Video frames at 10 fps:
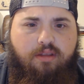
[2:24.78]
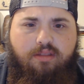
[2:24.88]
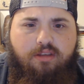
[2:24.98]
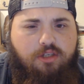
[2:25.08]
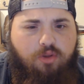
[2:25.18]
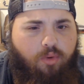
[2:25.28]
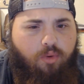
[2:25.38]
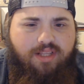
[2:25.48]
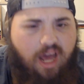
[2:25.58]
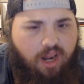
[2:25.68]

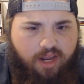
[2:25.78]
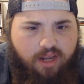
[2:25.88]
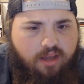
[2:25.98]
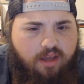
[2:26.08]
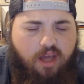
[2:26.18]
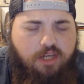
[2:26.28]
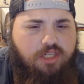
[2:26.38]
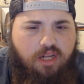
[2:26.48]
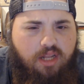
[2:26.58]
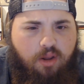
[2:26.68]
storytelling just
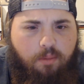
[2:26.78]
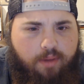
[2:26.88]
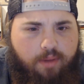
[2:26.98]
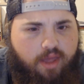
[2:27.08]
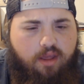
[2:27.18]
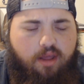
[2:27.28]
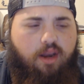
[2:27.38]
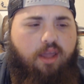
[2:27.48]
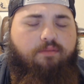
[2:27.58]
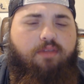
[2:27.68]
a little bit.
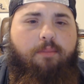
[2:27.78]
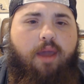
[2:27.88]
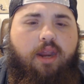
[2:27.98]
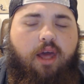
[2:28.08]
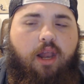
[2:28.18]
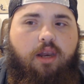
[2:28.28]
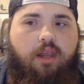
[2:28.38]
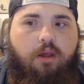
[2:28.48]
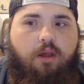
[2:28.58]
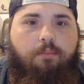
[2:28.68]
Like, if they made it a
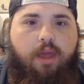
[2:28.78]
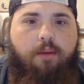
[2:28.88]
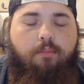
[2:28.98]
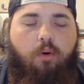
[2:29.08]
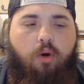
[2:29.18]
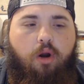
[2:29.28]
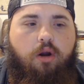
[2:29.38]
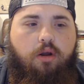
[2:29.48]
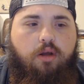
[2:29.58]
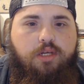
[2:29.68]
little bit
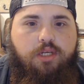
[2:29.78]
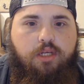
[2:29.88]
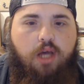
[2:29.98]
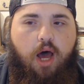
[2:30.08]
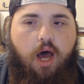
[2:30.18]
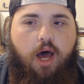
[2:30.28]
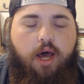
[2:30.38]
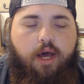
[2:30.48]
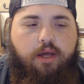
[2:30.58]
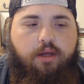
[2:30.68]
more suspenseful,